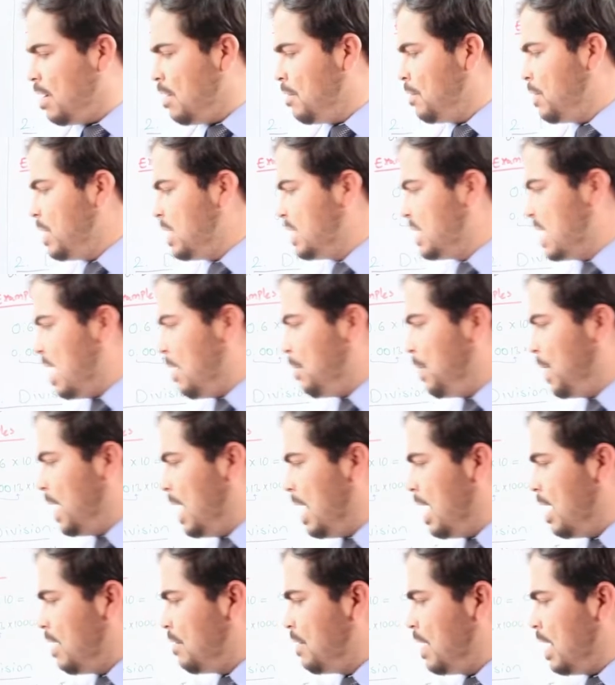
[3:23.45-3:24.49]
For example,
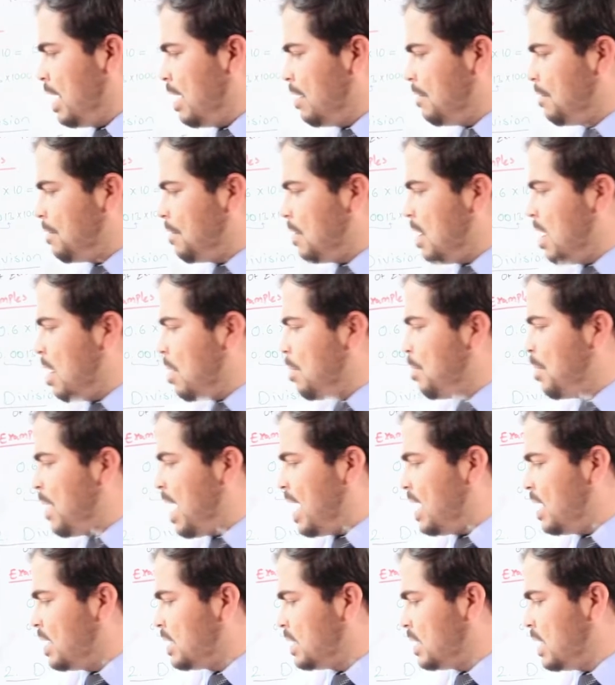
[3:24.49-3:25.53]
here we have
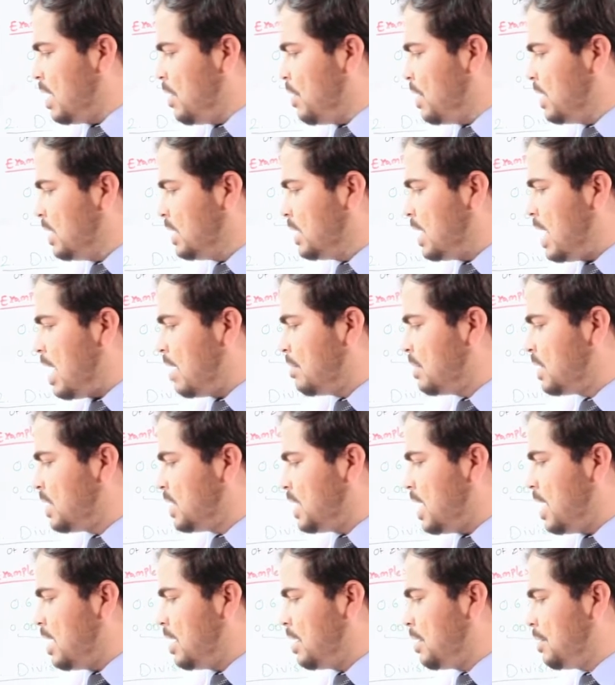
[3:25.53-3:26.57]
minus 7 times
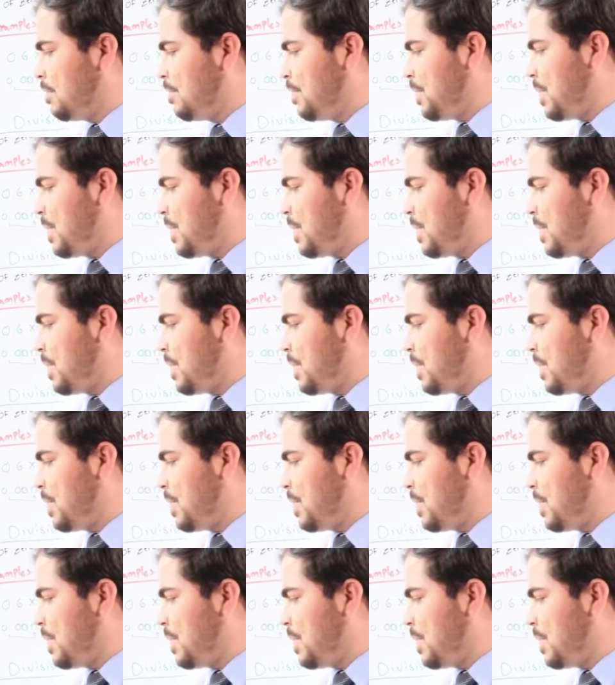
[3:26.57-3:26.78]
10.